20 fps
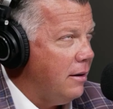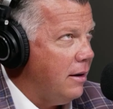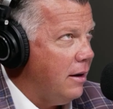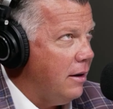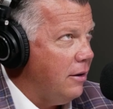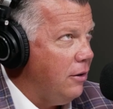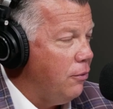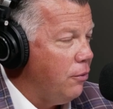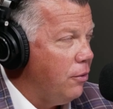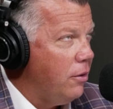
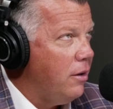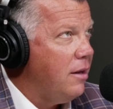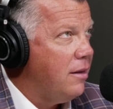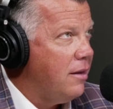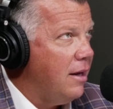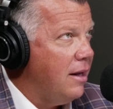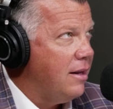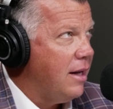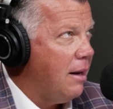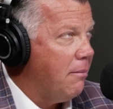"You really
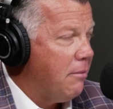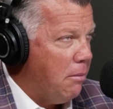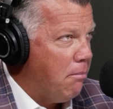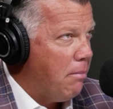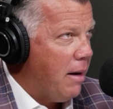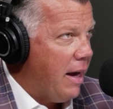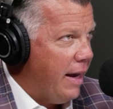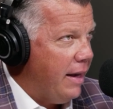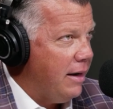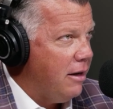think that I'm going to
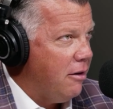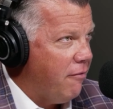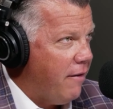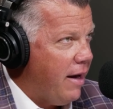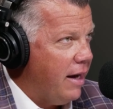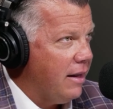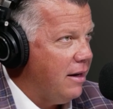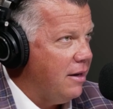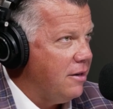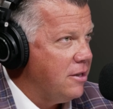buy into the
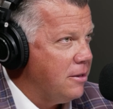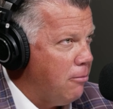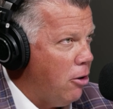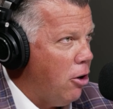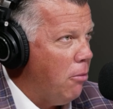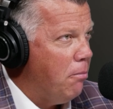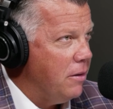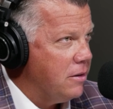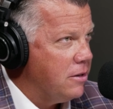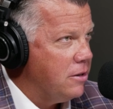fact that a
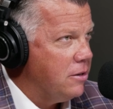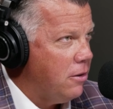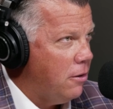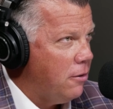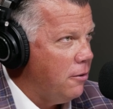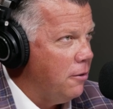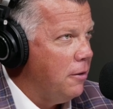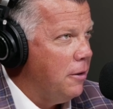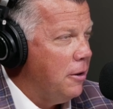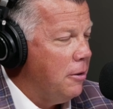small business
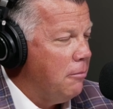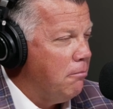owner